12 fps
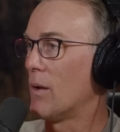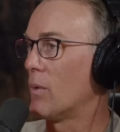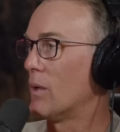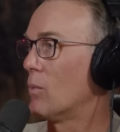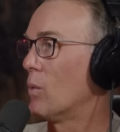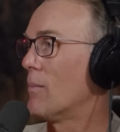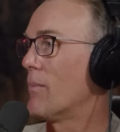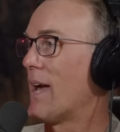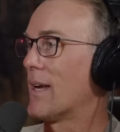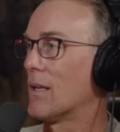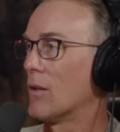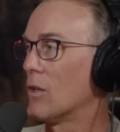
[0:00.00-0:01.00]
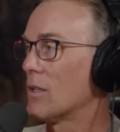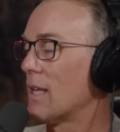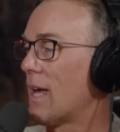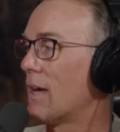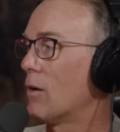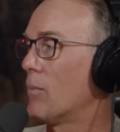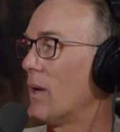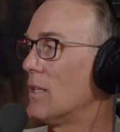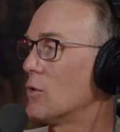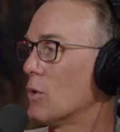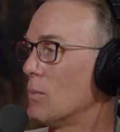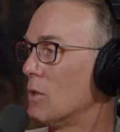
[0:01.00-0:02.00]
that we went back and looked at or
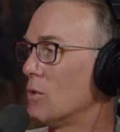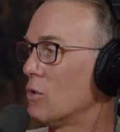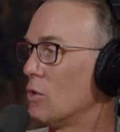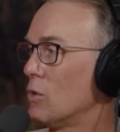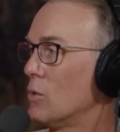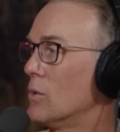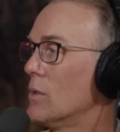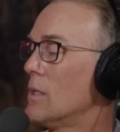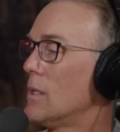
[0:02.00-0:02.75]
paid tribute to.